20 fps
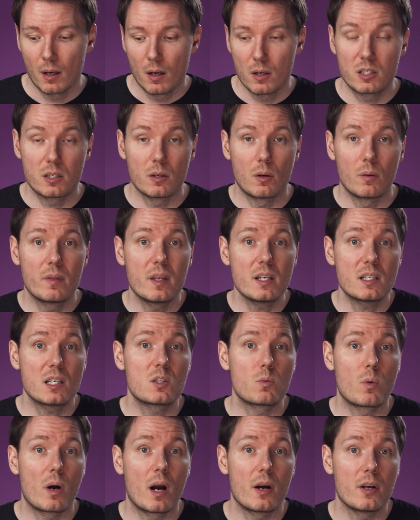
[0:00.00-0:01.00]
So this is
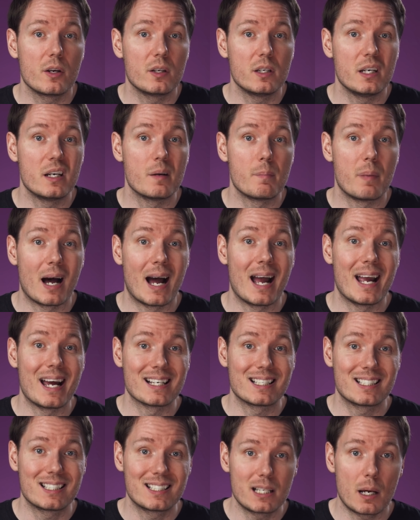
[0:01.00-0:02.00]
where you need to buy a
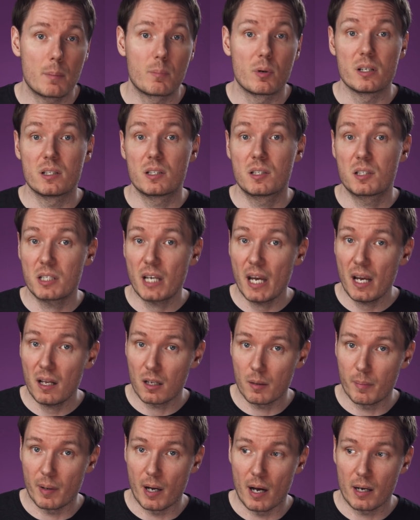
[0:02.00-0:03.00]
separate
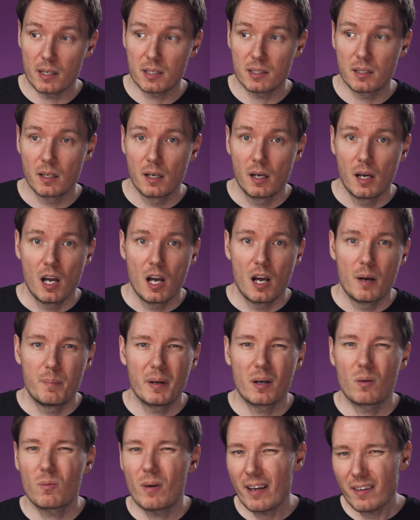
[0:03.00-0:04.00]
scaler box.
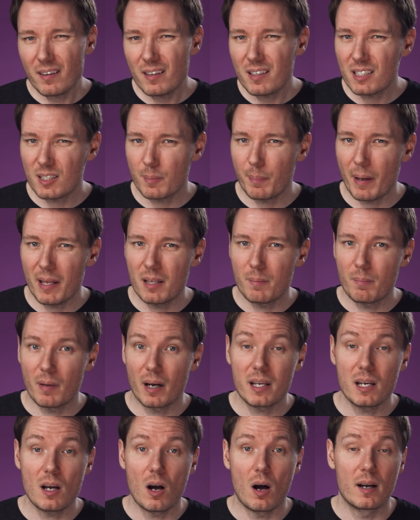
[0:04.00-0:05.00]
But rather than spend the
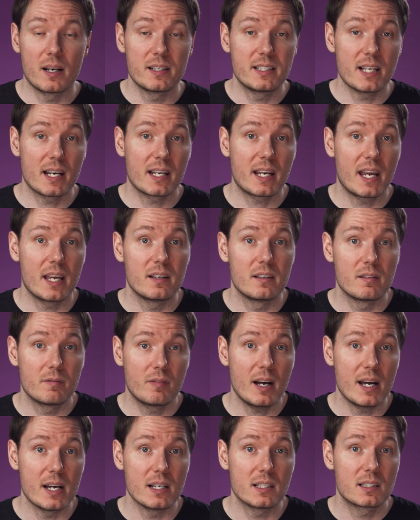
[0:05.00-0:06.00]
money on a dedicated
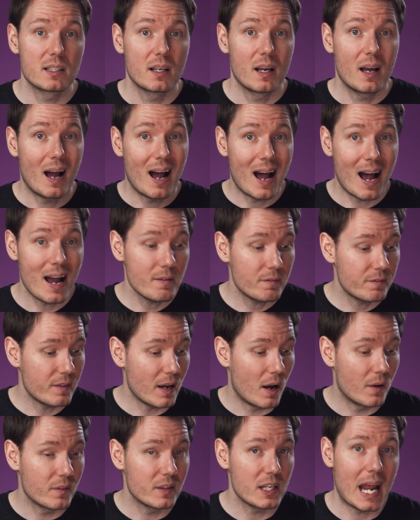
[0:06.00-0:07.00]
device, I
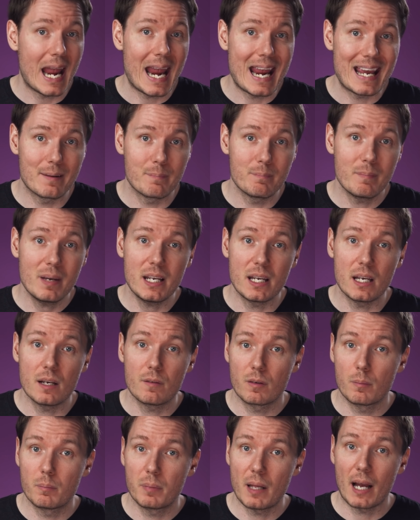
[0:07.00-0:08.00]
found the ATEM Mini
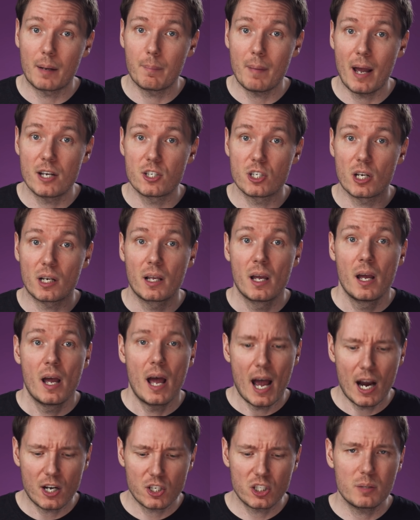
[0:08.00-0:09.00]
from Blackmagic
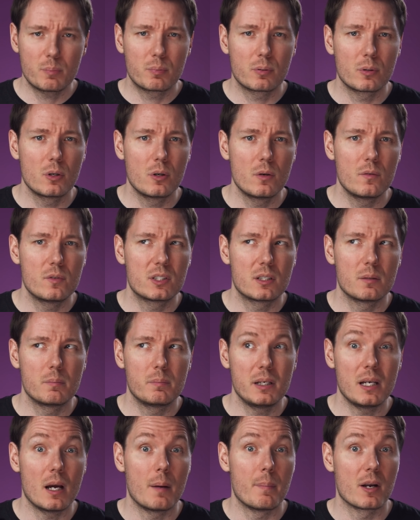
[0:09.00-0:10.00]
actually proves to
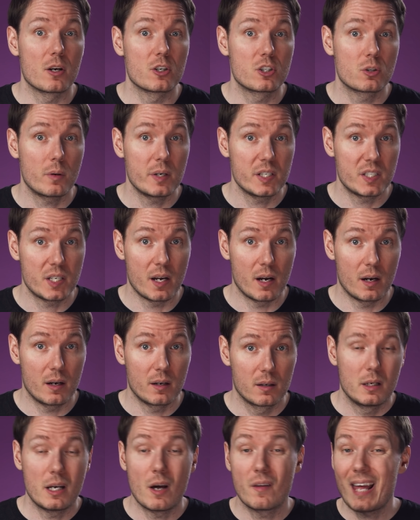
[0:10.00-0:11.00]
be a better choice here.
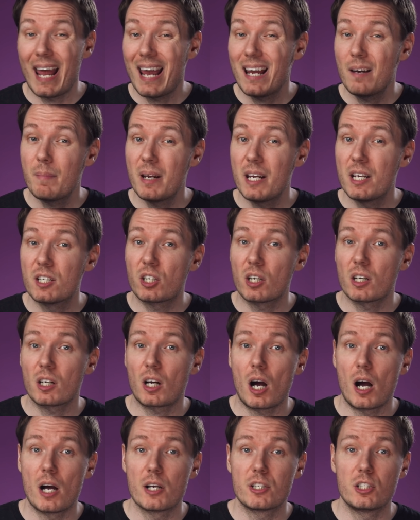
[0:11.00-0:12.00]
Now the ATEM Mini is going to
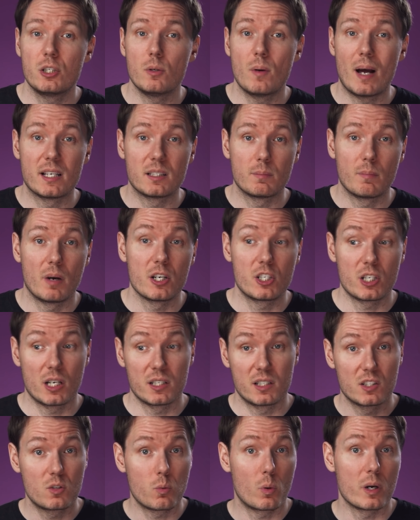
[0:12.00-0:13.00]
cost you as much as
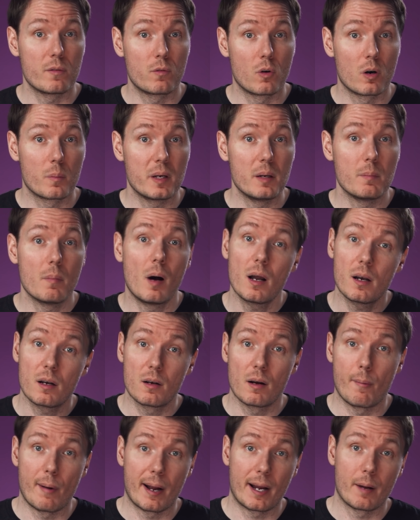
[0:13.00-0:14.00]
the 24p
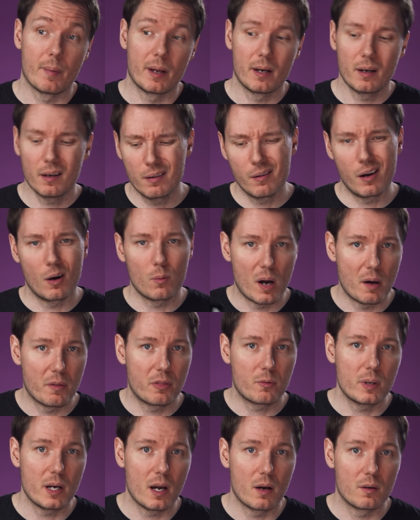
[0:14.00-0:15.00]
monitor I recommended, around
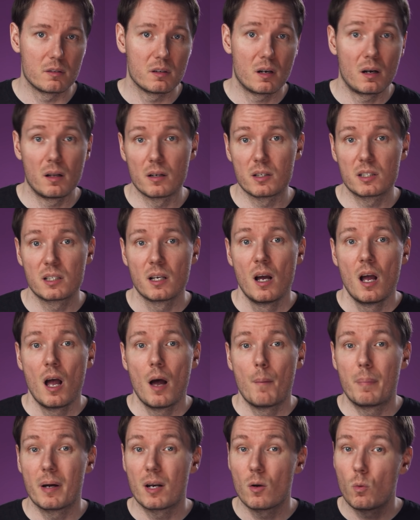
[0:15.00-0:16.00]
$300,
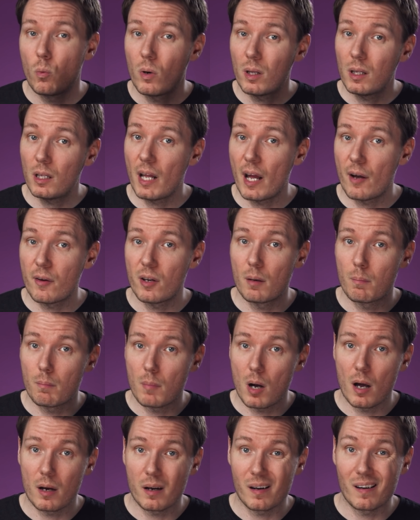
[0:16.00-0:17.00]
but it will allow you to
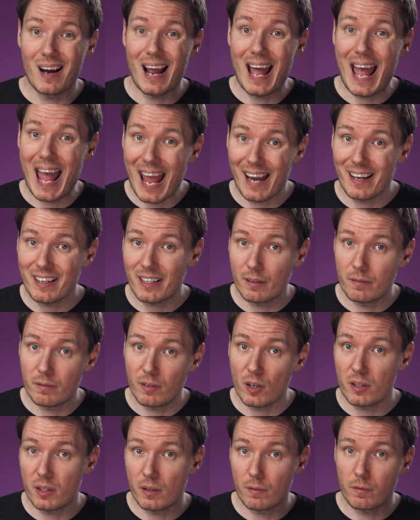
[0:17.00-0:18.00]
monitor and
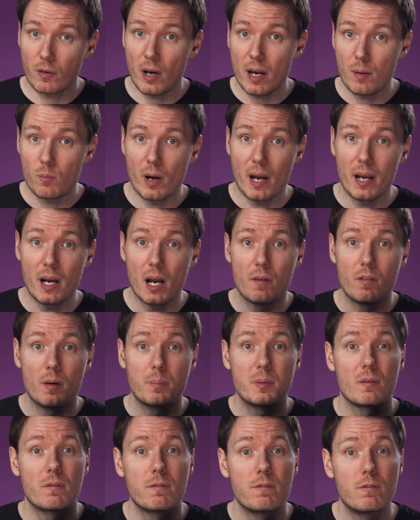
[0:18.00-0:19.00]
convert the frame rate of up
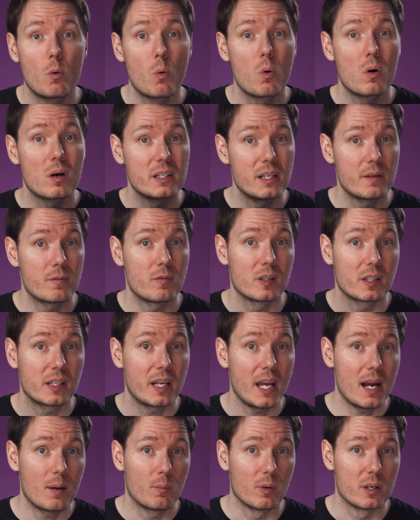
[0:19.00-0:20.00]
to four different
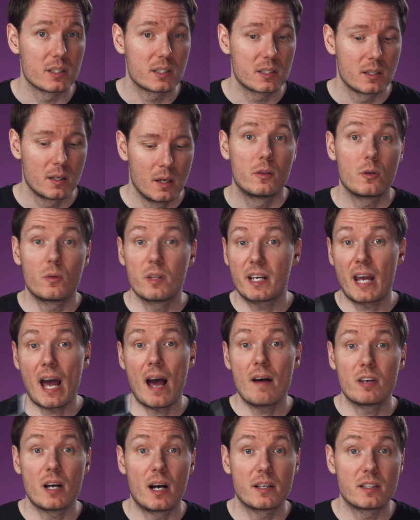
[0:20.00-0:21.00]
cameras. The only
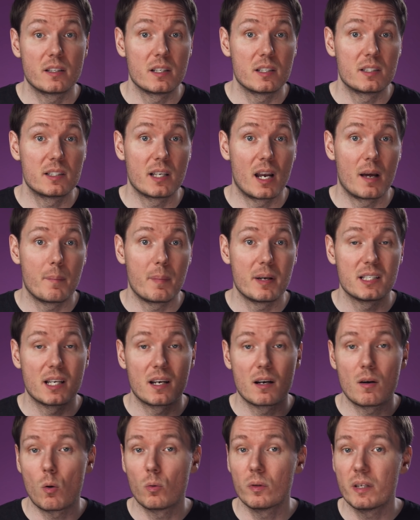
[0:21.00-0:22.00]
caveat to this setup is that
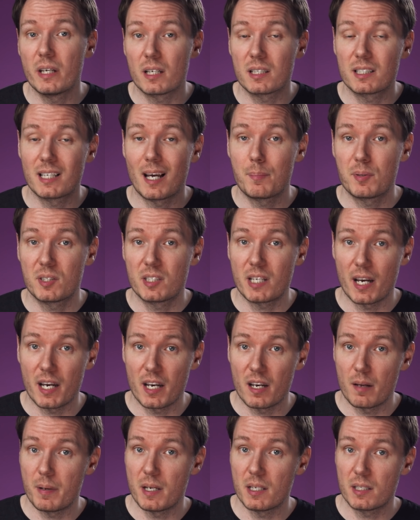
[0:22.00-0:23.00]
it only accepts
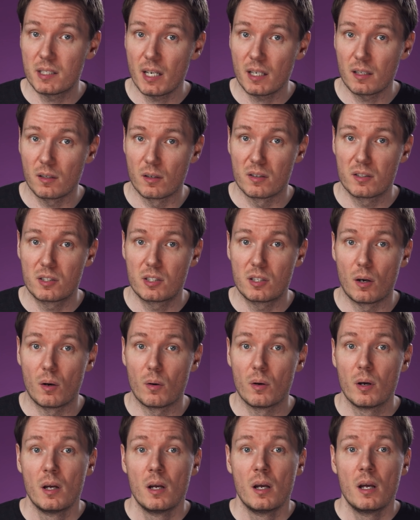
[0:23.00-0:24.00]
1080p signals,
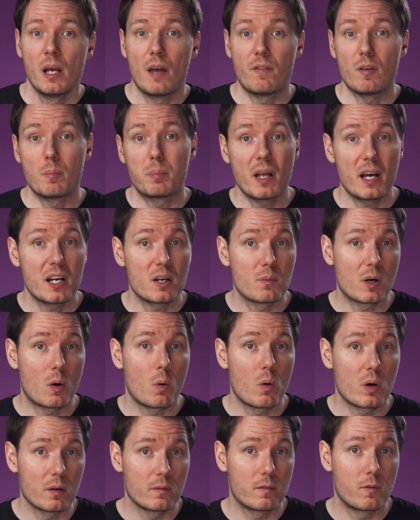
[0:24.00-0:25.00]
so if you plan to
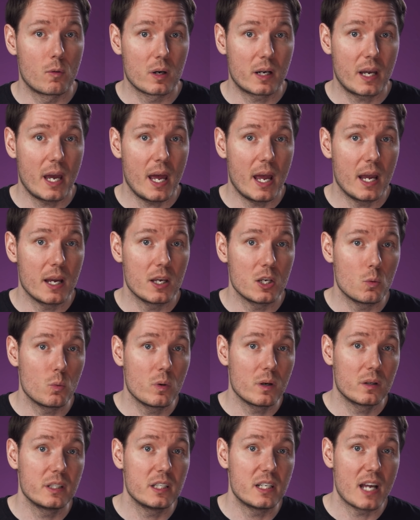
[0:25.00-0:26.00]
record in 4K, you
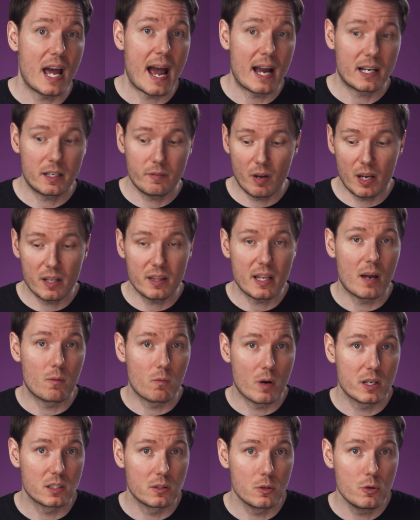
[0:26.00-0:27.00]
will need to activate that
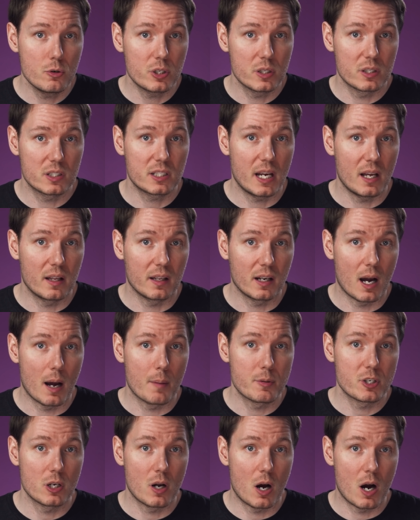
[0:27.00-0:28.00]
resolution scaling
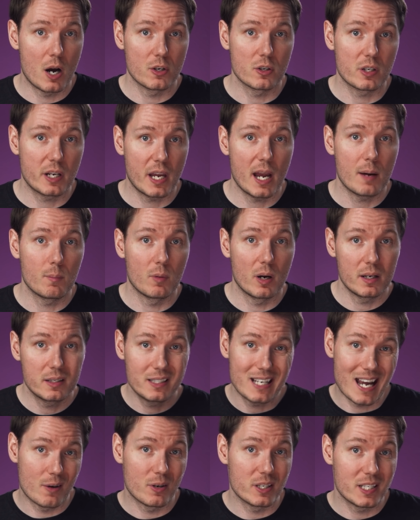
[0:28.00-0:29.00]
option on your camera
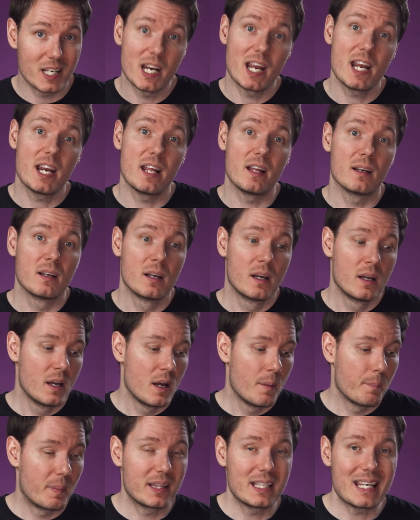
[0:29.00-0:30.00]
down to 1080,
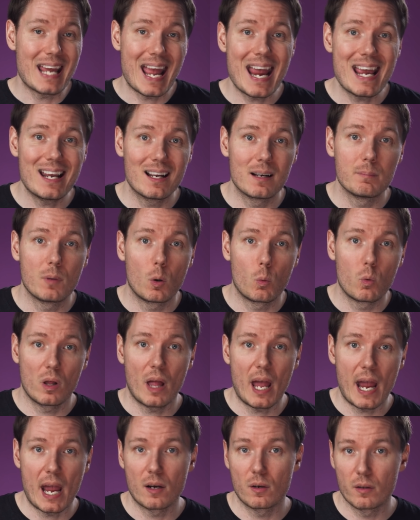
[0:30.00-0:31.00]
but the ATEM will
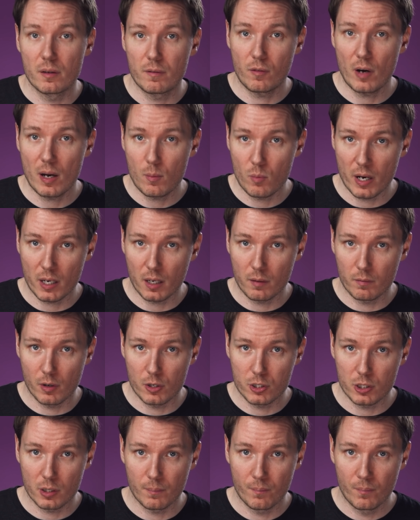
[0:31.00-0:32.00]
handle the frame rate
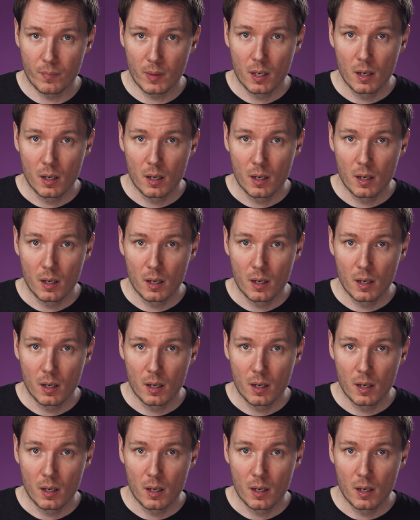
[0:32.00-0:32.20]
conversion.